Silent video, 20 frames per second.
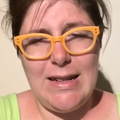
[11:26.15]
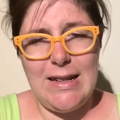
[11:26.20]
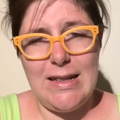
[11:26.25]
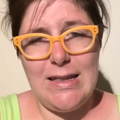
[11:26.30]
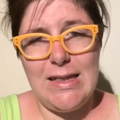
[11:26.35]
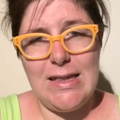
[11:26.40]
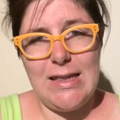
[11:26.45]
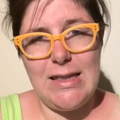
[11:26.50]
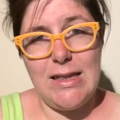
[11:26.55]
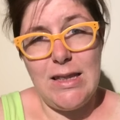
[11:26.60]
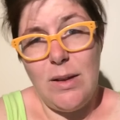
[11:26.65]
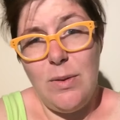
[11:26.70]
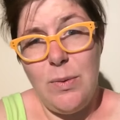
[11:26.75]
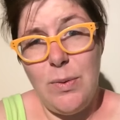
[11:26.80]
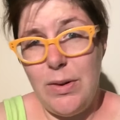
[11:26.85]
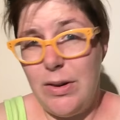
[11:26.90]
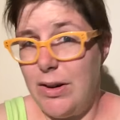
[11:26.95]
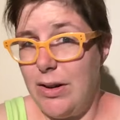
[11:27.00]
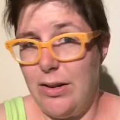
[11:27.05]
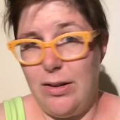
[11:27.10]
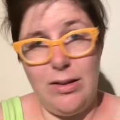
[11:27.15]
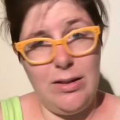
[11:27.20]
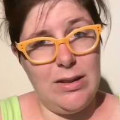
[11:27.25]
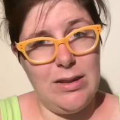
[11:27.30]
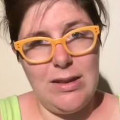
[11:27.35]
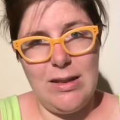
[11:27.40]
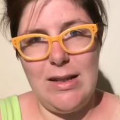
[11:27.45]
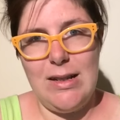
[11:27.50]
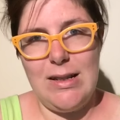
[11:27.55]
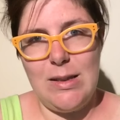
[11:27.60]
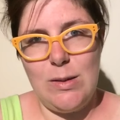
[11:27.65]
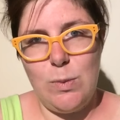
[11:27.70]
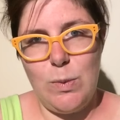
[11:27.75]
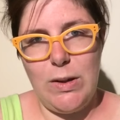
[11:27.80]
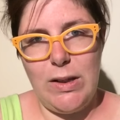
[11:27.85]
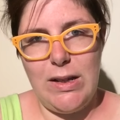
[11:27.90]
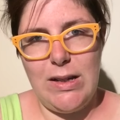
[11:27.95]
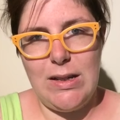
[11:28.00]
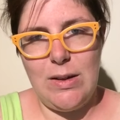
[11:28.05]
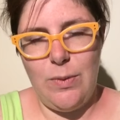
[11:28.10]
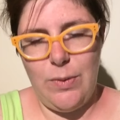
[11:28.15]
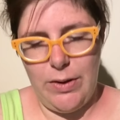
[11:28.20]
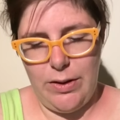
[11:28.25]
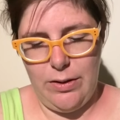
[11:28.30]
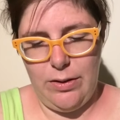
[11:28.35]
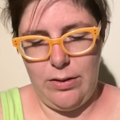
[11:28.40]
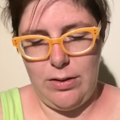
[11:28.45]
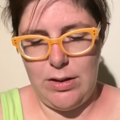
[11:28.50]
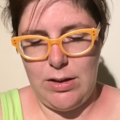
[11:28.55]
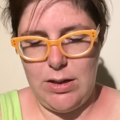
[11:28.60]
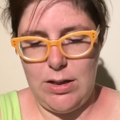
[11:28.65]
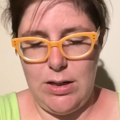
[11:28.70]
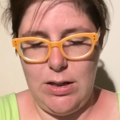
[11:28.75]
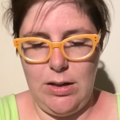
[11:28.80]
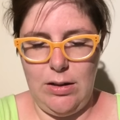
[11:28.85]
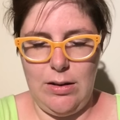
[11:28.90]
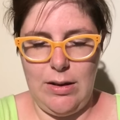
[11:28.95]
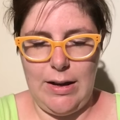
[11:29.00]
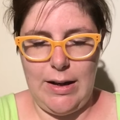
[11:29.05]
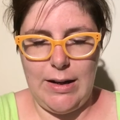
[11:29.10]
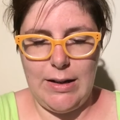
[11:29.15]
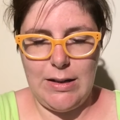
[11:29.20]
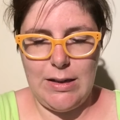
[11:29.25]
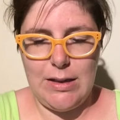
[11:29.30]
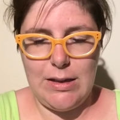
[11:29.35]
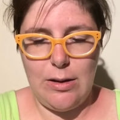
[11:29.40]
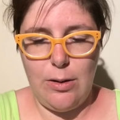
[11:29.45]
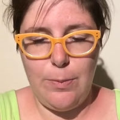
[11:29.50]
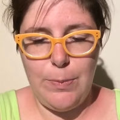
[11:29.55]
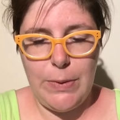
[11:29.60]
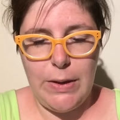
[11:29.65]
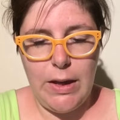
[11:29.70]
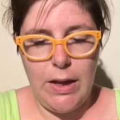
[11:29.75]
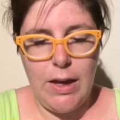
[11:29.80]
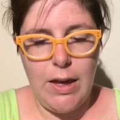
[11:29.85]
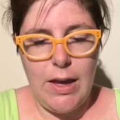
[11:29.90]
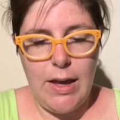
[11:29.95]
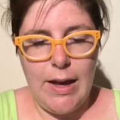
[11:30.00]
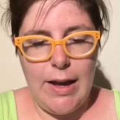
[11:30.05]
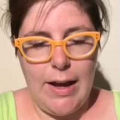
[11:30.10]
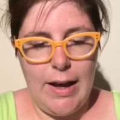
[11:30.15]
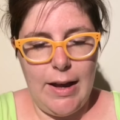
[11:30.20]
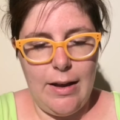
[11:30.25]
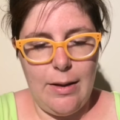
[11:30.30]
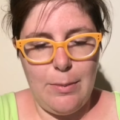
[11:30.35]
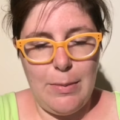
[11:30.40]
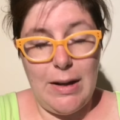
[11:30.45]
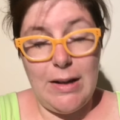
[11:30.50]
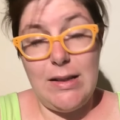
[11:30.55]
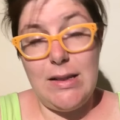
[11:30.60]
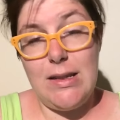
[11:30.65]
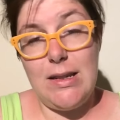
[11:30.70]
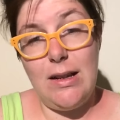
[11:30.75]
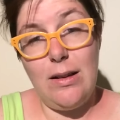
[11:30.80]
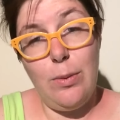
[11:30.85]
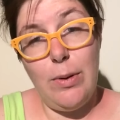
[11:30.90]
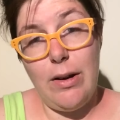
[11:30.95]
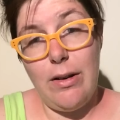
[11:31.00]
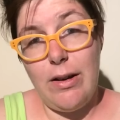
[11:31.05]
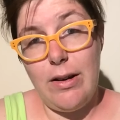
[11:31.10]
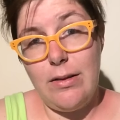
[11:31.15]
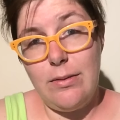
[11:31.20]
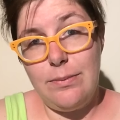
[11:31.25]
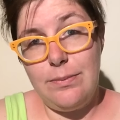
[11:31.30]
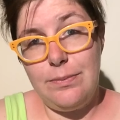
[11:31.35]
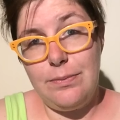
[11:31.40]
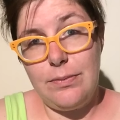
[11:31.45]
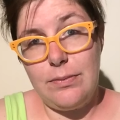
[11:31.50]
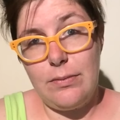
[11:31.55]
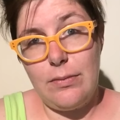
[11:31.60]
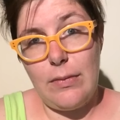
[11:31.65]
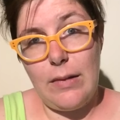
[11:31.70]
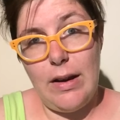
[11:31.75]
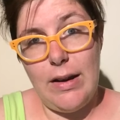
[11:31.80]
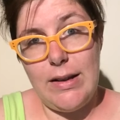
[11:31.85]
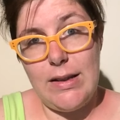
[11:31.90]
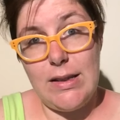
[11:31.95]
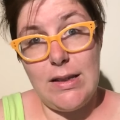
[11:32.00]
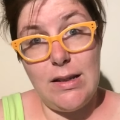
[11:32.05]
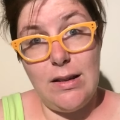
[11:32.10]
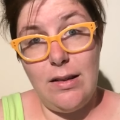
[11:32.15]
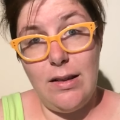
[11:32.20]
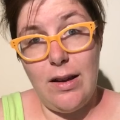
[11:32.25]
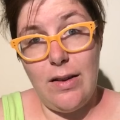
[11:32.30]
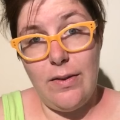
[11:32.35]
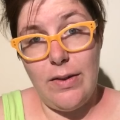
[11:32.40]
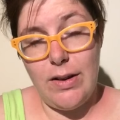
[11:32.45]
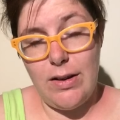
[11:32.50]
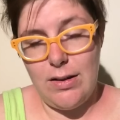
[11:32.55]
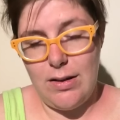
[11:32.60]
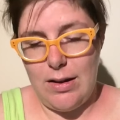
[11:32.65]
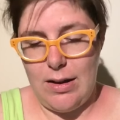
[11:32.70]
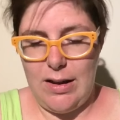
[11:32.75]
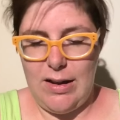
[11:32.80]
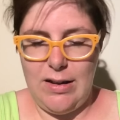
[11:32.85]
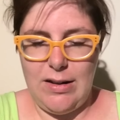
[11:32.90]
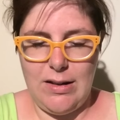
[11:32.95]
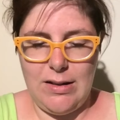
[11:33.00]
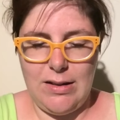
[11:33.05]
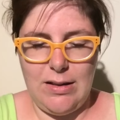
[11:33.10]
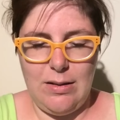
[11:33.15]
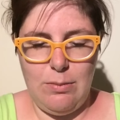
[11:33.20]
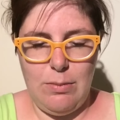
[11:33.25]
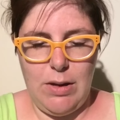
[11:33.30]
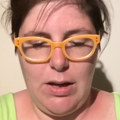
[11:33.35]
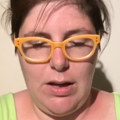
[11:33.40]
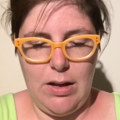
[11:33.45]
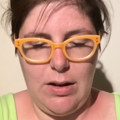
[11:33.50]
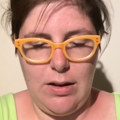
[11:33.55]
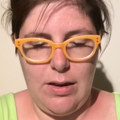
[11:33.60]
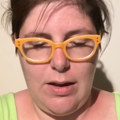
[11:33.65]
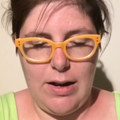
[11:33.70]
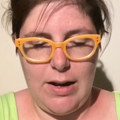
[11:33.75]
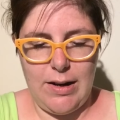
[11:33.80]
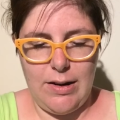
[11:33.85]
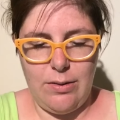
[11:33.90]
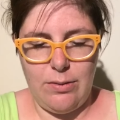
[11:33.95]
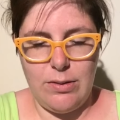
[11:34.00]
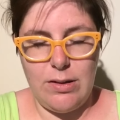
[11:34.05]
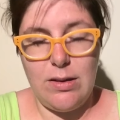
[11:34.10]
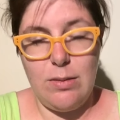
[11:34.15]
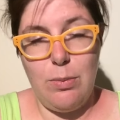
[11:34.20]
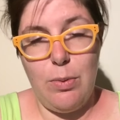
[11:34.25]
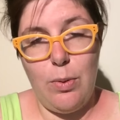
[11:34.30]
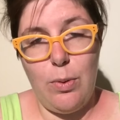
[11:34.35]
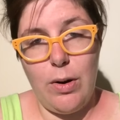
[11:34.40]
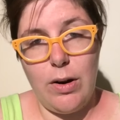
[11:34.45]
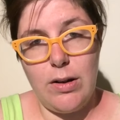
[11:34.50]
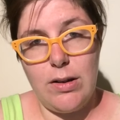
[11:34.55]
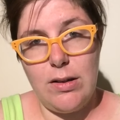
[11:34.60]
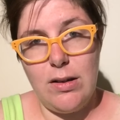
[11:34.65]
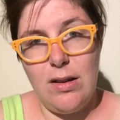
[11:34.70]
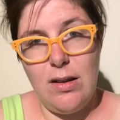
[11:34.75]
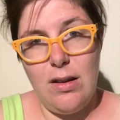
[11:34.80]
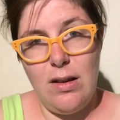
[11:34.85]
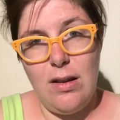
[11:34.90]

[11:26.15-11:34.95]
it's difficult. It's really difficult to do that. So I still wear it. I still love it. It doesn't mean that I don't support